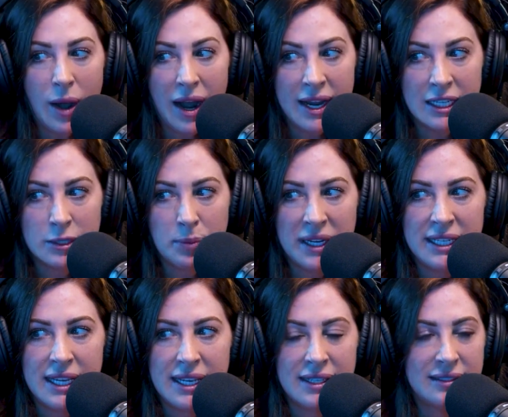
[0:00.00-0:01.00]
How I
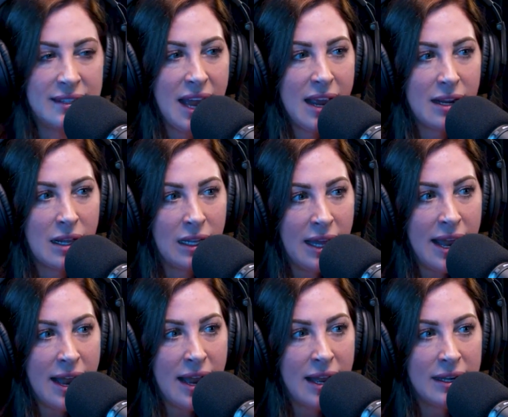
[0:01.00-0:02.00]
explain it is that
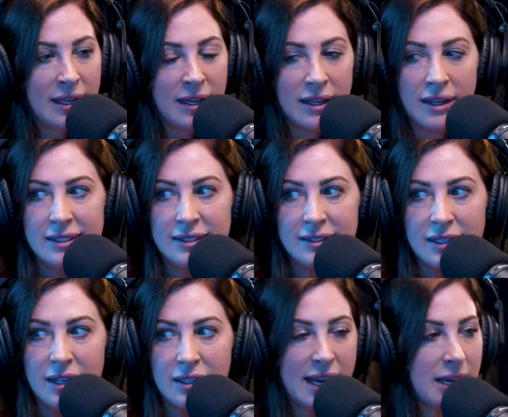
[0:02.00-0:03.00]
clad
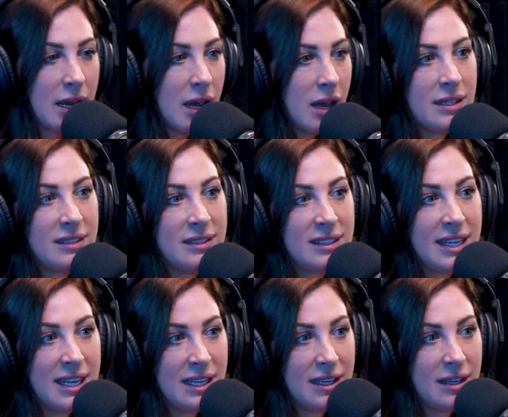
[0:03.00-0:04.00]
is like a
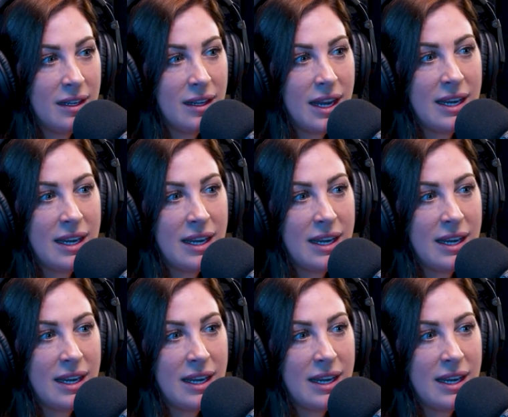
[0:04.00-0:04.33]
skin,